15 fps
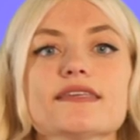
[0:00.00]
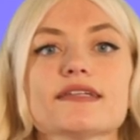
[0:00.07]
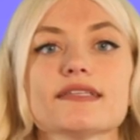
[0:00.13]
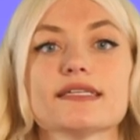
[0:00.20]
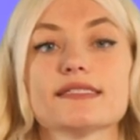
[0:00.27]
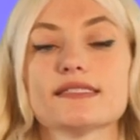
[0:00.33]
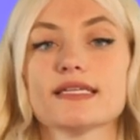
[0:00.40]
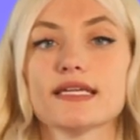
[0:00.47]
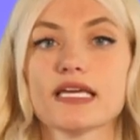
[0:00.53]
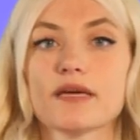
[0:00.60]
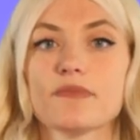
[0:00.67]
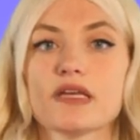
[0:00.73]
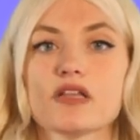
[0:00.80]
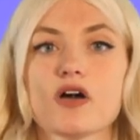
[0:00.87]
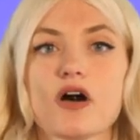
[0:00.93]
the listing,
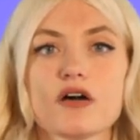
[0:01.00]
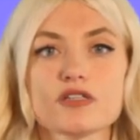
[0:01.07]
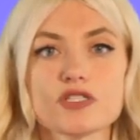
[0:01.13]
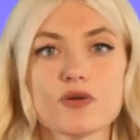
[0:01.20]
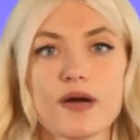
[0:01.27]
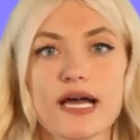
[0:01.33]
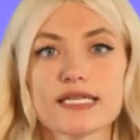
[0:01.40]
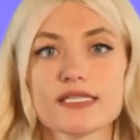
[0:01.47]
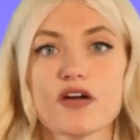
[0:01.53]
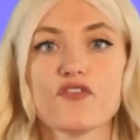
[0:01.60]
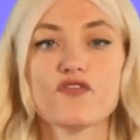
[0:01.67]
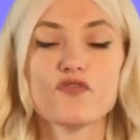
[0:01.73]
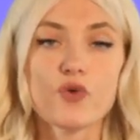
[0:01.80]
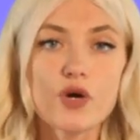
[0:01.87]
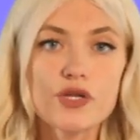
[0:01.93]
Camila also has a
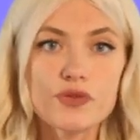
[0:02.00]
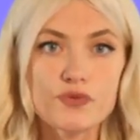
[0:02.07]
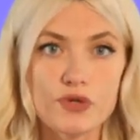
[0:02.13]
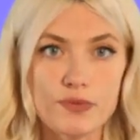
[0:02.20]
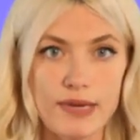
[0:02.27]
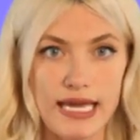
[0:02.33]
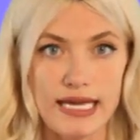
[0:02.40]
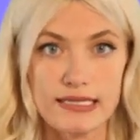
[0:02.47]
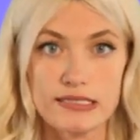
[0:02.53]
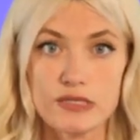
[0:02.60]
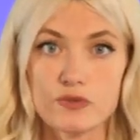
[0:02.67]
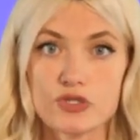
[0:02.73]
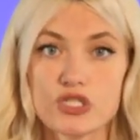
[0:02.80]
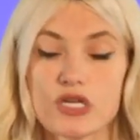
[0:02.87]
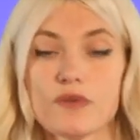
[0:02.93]
fourth room handy
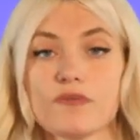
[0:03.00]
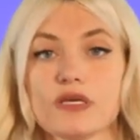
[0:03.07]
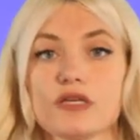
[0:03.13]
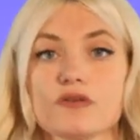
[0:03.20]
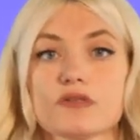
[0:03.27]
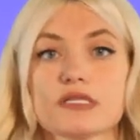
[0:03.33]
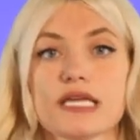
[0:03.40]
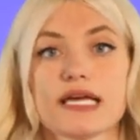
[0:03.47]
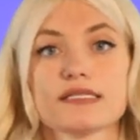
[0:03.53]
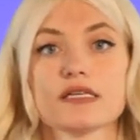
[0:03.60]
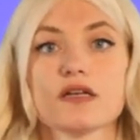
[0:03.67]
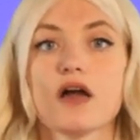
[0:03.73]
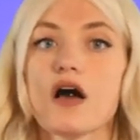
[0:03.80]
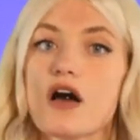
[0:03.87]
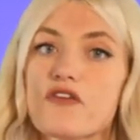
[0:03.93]
which can be used as
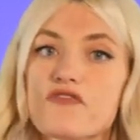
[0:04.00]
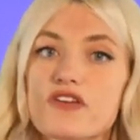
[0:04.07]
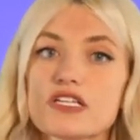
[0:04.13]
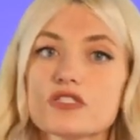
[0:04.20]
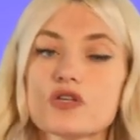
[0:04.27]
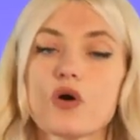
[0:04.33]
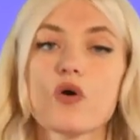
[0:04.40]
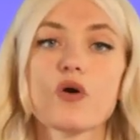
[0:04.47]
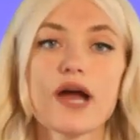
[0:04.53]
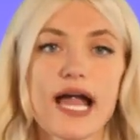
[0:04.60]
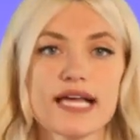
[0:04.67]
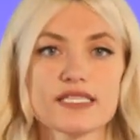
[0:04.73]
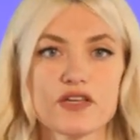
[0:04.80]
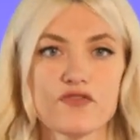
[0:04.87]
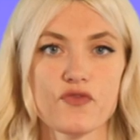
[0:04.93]
an office or
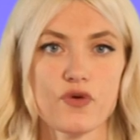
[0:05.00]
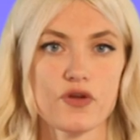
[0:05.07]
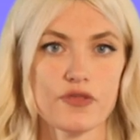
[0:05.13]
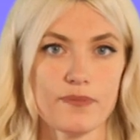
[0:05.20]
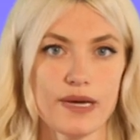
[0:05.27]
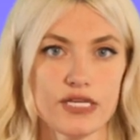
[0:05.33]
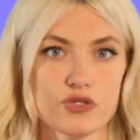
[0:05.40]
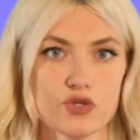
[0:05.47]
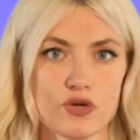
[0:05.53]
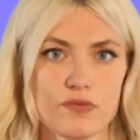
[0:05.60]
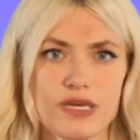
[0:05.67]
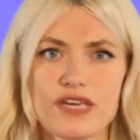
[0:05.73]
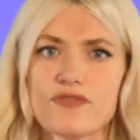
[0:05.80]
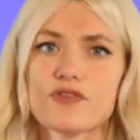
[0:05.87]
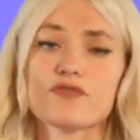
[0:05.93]
as a fourth bedroom.
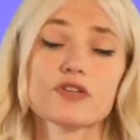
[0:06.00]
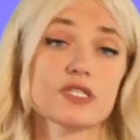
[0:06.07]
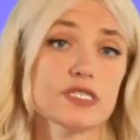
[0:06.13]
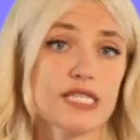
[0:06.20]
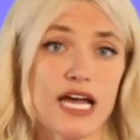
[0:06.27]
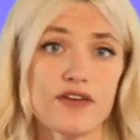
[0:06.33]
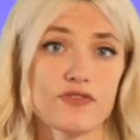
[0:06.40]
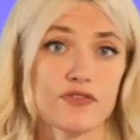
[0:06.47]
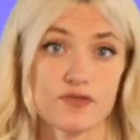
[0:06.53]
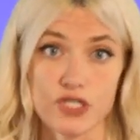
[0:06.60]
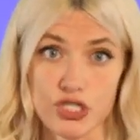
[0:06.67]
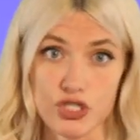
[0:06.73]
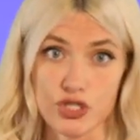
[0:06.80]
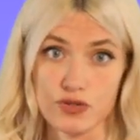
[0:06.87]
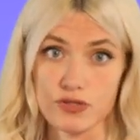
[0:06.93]
Even for staff if
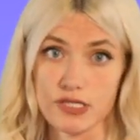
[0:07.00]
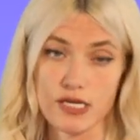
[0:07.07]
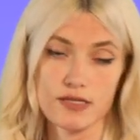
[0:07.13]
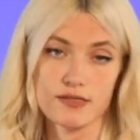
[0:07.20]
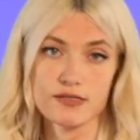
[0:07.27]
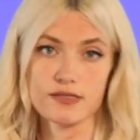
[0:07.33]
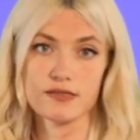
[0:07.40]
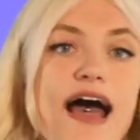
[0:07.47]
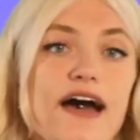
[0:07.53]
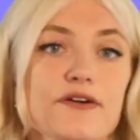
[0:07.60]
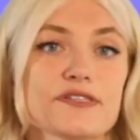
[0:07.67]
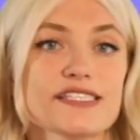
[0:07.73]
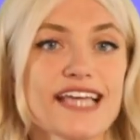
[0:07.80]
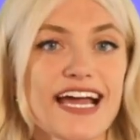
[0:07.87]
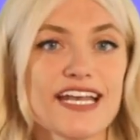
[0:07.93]
she chooses.
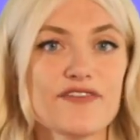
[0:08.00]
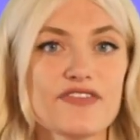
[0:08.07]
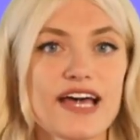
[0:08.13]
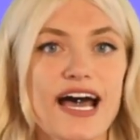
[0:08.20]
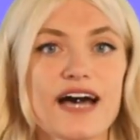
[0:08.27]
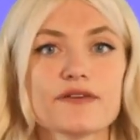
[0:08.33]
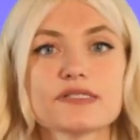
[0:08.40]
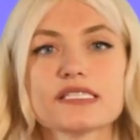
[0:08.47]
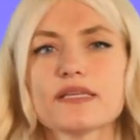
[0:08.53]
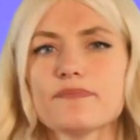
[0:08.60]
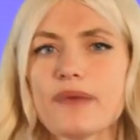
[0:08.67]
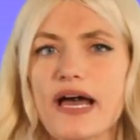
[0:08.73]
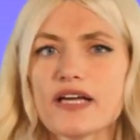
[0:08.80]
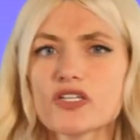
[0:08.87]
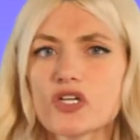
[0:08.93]
Outside of the house, the
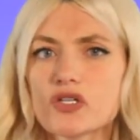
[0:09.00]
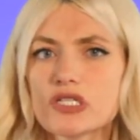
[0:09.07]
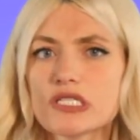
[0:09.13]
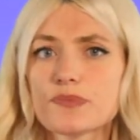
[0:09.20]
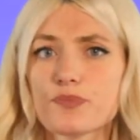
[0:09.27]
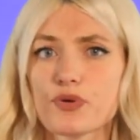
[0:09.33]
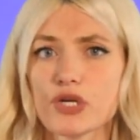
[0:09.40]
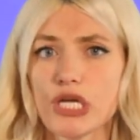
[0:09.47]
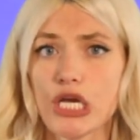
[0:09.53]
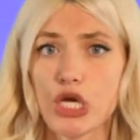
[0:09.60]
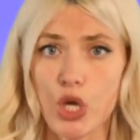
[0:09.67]
backyard is pretty